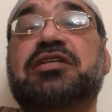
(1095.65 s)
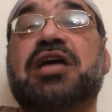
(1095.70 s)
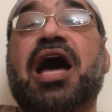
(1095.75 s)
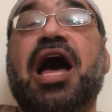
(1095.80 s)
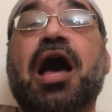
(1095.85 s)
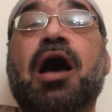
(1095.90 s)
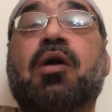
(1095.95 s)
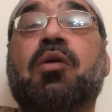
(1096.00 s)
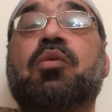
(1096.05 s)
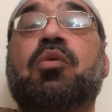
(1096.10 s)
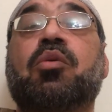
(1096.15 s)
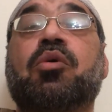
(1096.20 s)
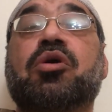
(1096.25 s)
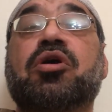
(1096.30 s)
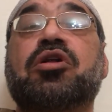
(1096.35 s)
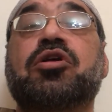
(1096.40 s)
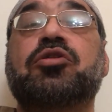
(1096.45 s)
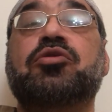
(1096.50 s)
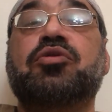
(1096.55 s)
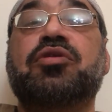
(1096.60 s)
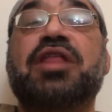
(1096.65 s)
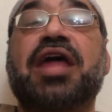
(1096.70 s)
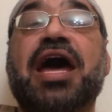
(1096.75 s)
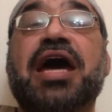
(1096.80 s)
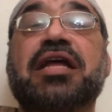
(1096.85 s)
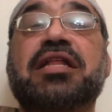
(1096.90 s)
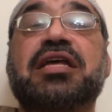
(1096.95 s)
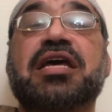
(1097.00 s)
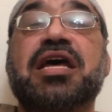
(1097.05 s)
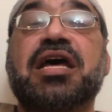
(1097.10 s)
How we're going to do
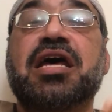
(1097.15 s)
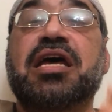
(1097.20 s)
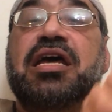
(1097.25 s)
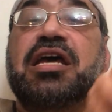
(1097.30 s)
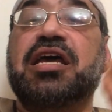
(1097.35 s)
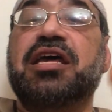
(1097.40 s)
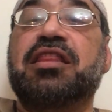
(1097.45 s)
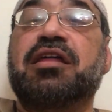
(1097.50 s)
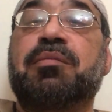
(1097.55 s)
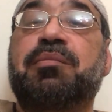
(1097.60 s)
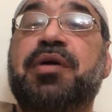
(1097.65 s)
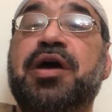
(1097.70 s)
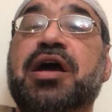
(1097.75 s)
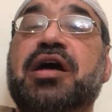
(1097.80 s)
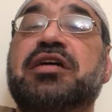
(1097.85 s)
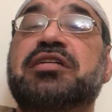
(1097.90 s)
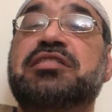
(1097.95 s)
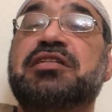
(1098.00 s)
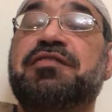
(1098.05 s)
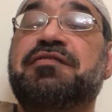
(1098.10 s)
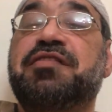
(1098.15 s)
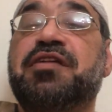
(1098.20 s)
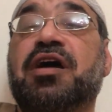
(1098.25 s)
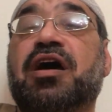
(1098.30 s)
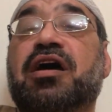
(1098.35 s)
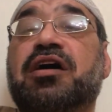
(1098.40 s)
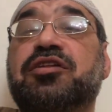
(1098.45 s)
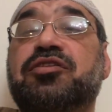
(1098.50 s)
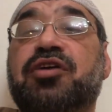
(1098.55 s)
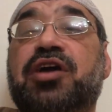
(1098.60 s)
that? Either parents, if they
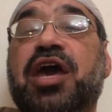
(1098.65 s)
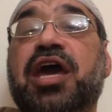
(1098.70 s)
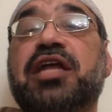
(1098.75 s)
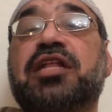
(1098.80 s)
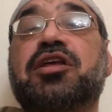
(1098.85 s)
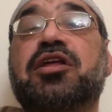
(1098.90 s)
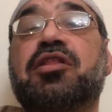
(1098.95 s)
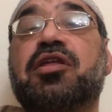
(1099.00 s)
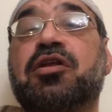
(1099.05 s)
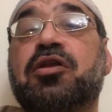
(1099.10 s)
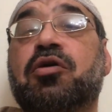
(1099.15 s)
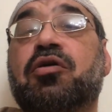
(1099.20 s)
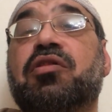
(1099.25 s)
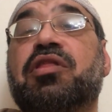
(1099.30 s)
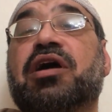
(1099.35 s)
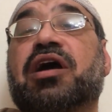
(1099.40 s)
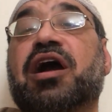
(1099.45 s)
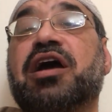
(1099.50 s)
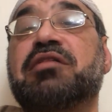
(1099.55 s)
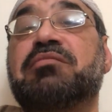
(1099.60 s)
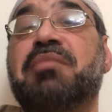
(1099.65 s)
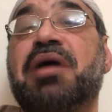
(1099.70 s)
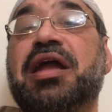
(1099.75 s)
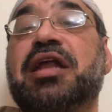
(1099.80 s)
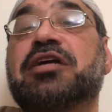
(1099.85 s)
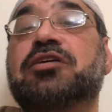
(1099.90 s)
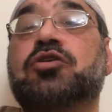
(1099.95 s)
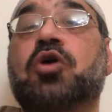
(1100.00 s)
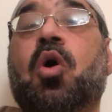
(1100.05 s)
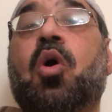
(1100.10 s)
are educated and know the right
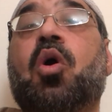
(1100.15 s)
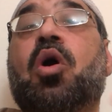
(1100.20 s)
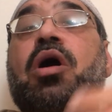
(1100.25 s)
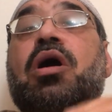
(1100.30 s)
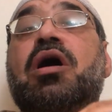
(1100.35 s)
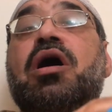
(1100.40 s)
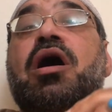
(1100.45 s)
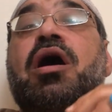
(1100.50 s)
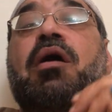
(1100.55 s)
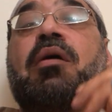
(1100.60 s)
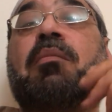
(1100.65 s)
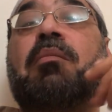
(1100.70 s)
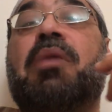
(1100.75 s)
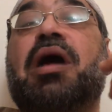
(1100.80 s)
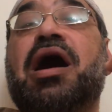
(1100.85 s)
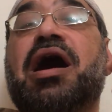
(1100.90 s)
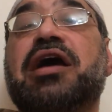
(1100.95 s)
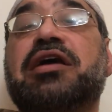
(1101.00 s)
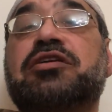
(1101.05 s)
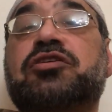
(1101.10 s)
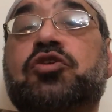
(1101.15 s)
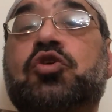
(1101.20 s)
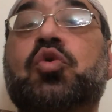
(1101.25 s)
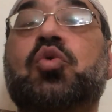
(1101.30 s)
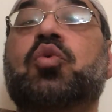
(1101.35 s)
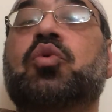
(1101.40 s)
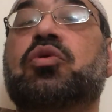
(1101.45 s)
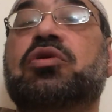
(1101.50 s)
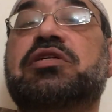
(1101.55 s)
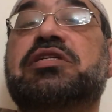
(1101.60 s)
manners, or by
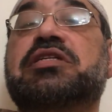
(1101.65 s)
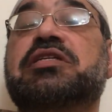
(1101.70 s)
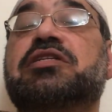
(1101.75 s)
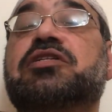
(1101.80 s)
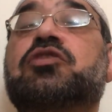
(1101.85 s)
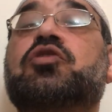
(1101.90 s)
schools